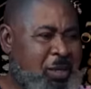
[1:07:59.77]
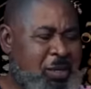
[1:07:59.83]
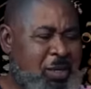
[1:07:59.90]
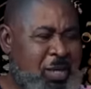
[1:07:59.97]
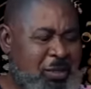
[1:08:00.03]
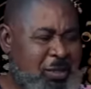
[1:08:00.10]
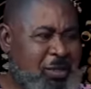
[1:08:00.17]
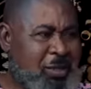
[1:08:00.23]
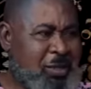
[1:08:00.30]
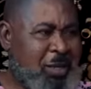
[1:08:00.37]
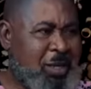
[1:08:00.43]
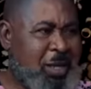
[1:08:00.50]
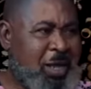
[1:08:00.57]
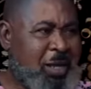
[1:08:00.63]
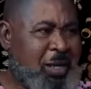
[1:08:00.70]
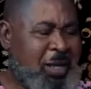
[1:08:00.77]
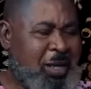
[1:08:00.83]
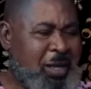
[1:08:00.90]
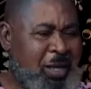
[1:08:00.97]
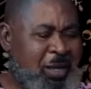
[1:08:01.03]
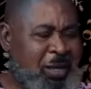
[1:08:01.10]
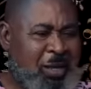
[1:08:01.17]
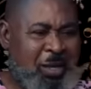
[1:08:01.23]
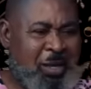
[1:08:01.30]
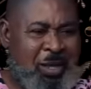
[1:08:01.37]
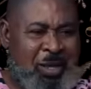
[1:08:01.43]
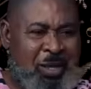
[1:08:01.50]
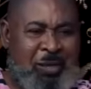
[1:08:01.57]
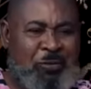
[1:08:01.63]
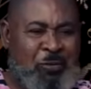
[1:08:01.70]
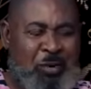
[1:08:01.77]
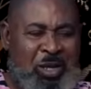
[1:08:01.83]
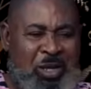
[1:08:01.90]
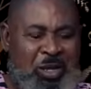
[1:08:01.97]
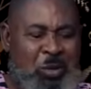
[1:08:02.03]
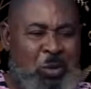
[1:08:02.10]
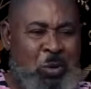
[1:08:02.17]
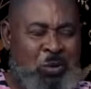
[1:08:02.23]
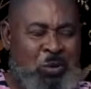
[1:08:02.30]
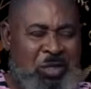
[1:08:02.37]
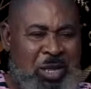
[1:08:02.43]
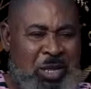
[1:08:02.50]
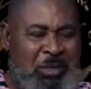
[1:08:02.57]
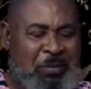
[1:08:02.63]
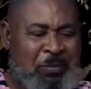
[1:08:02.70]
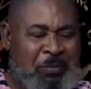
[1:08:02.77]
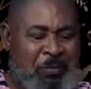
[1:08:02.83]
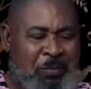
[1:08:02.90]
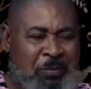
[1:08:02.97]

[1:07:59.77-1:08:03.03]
Yes. If only he knows that